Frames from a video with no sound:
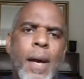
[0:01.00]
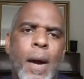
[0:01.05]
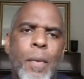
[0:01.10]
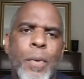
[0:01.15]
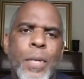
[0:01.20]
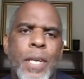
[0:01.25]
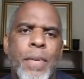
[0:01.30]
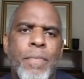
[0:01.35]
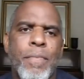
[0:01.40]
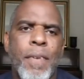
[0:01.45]
I
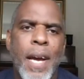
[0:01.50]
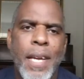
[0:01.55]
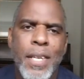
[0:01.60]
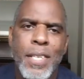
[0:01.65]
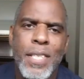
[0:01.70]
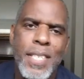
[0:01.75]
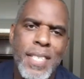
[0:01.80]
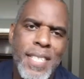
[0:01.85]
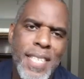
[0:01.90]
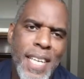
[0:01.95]
want to invite
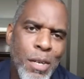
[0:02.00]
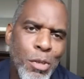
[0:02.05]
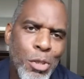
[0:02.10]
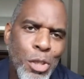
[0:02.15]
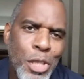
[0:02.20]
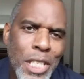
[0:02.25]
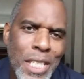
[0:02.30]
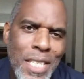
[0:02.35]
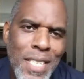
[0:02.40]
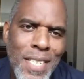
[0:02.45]
you to tell
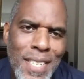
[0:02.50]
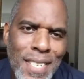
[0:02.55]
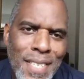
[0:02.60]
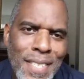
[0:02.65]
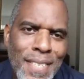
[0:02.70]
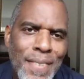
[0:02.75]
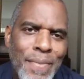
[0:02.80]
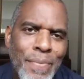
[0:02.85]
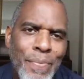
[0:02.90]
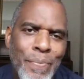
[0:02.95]

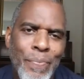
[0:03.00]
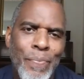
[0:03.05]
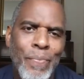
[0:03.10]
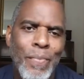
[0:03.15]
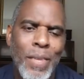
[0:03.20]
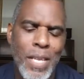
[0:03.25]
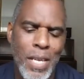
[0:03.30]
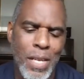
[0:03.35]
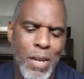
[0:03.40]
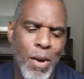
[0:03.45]
Jesus.
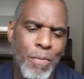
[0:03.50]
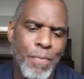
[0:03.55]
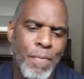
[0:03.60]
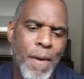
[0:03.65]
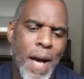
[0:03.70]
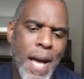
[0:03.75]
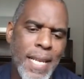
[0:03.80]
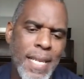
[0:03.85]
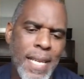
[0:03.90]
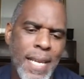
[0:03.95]
You know,
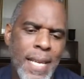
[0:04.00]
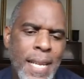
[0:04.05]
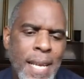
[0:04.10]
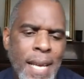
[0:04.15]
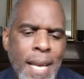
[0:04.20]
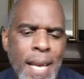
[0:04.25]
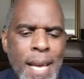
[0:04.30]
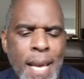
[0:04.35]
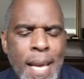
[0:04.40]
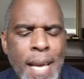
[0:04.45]
finding
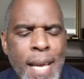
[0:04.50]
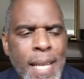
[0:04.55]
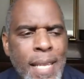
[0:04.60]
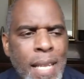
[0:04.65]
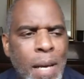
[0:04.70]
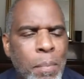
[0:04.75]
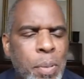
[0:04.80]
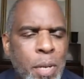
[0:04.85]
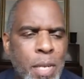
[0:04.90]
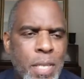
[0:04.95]

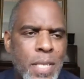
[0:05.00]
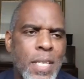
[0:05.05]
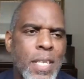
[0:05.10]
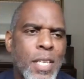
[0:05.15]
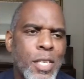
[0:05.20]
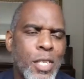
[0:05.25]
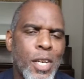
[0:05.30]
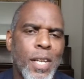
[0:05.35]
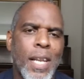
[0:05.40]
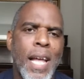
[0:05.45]
that person
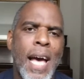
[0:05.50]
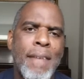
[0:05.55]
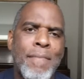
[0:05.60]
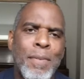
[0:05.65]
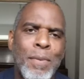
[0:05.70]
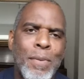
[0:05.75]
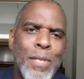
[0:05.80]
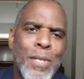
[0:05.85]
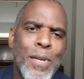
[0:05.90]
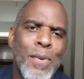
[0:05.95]
in your life
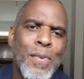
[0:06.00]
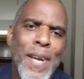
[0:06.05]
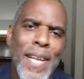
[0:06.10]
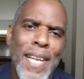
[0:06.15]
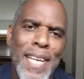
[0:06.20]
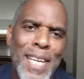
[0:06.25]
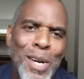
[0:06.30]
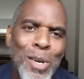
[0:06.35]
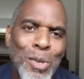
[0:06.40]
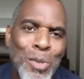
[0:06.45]
who is your
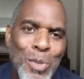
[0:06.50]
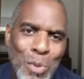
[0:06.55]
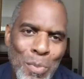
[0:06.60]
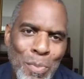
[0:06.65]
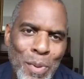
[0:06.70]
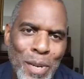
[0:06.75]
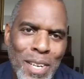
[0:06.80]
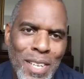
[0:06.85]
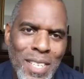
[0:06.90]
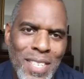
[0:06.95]
really go-to
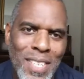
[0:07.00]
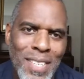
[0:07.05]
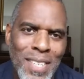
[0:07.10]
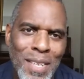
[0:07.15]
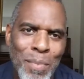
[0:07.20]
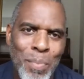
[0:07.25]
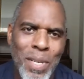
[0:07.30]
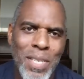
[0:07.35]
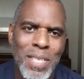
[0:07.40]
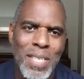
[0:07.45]
person,
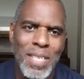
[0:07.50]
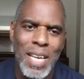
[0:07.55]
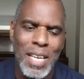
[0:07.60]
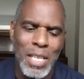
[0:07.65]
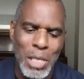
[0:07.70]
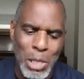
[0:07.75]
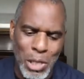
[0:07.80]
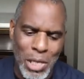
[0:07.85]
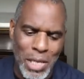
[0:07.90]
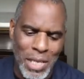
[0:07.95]
the person
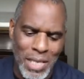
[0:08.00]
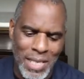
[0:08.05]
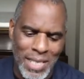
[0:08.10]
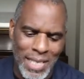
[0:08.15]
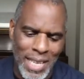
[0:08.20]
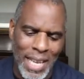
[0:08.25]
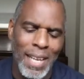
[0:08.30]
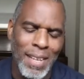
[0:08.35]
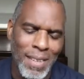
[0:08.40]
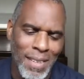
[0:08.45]
that you could
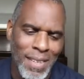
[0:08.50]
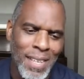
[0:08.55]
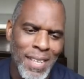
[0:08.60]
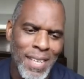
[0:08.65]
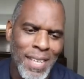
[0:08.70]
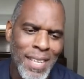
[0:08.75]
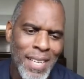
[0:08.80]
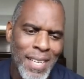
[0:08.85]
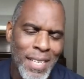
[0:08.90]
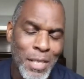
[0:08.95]
tell
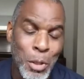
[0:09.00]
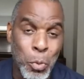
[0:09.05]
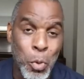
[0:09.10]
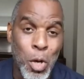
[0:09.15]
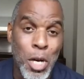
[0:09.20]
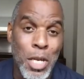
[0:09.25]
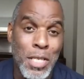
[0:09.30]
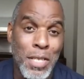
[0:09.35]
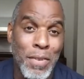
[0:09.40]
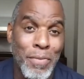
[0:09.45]
the
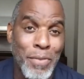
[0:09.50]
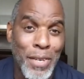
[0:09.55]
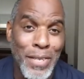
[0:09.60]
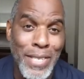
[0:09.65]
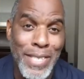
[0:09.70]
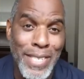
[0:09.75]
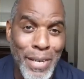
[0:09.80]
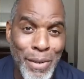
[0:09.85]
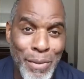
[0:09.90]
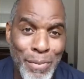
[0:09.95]
worst of
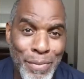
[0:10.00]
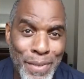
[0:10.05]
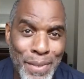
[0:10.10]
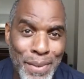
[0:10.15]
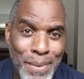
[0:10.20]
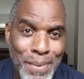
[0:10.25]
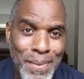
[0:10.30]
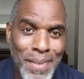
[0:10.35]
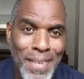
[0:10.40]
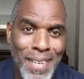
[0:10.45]
yourself
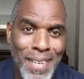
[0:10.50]
to.